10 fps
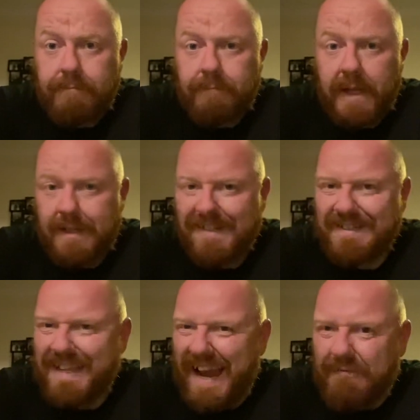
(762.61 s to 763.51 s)
It
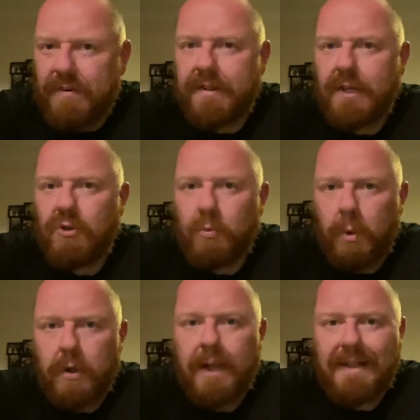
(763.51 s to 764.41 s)
does everything you
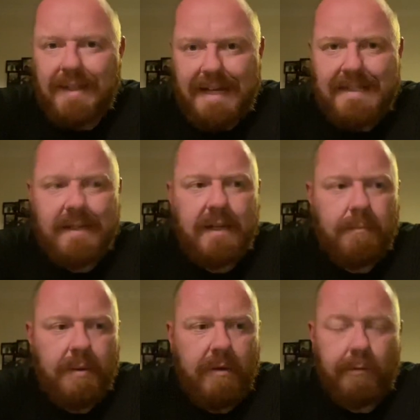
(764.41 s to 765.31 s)
want a decent
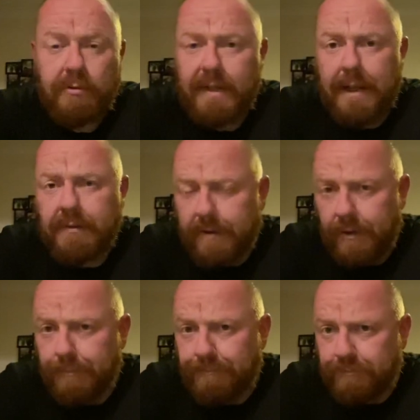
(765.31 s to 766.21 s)
Imperial Stout to
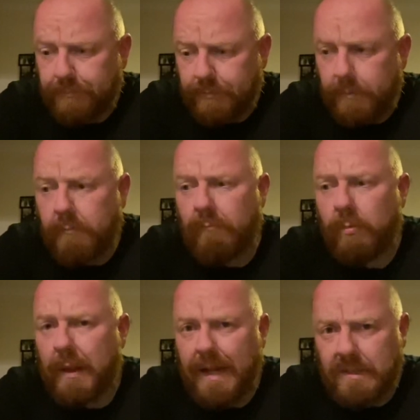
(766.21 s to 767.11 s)
do.
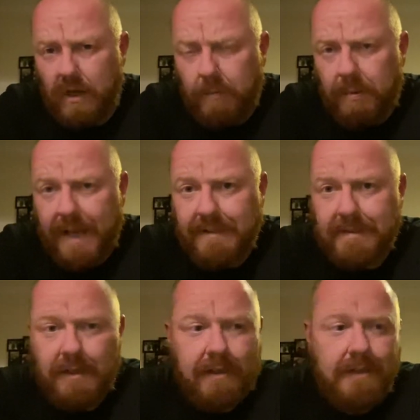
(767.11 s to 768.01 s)
It's
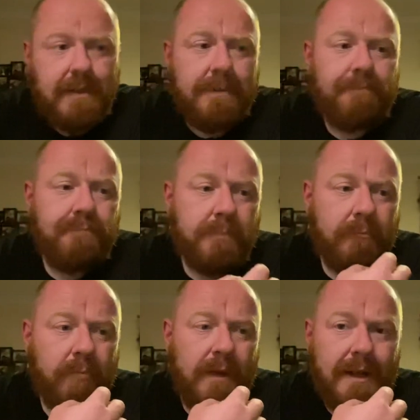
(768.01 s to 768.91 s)
complex.
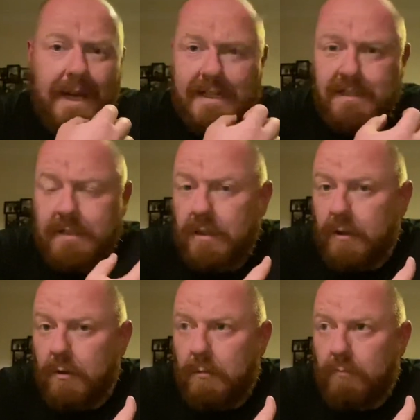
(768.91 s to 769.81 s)
It's
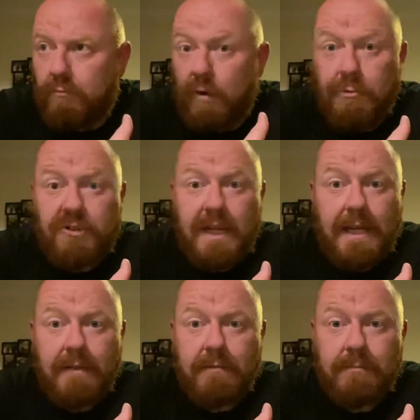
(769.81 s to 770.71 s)

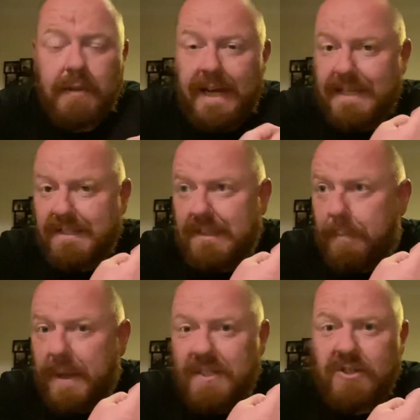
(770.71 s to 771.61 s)
roasty. It's a
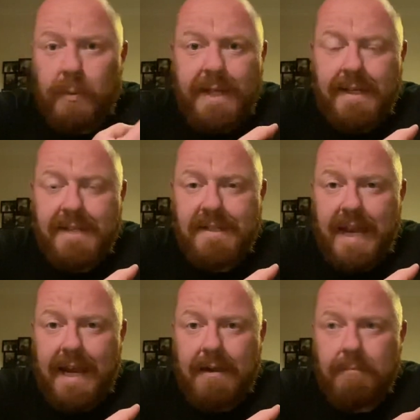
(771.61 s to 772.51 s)
bit of sweetness
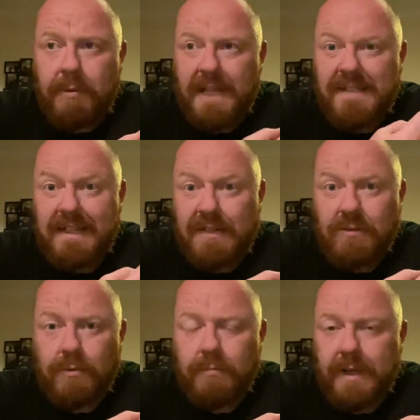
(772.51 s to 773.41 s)
there, but it's
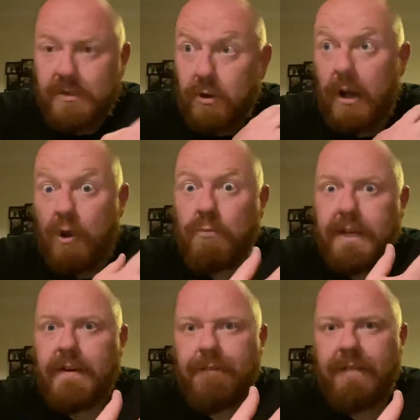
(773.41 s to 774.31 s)
subtle. It's not
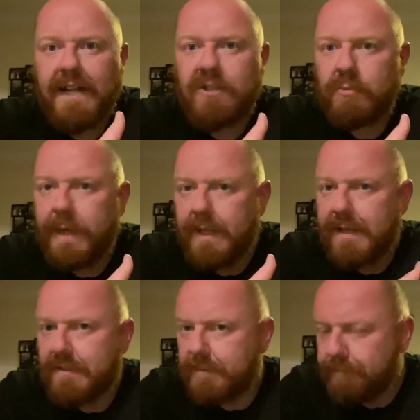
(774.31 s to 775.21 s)
in-your-face
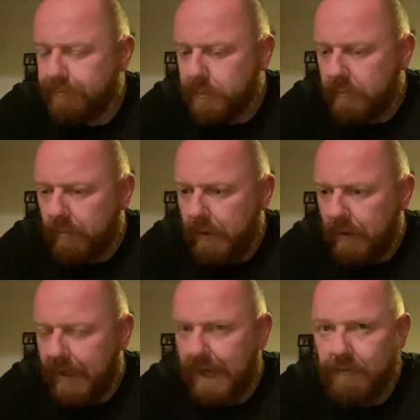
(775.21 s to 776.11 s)
sweetness
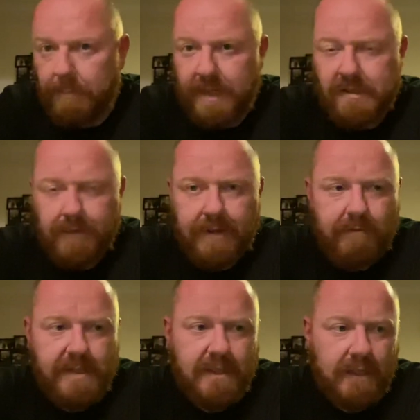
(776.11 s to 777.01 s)
like other beers I've had
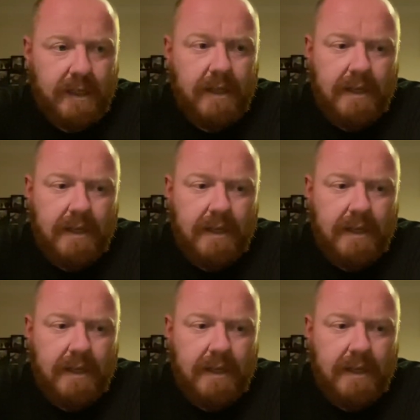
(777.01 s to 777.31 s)
recently.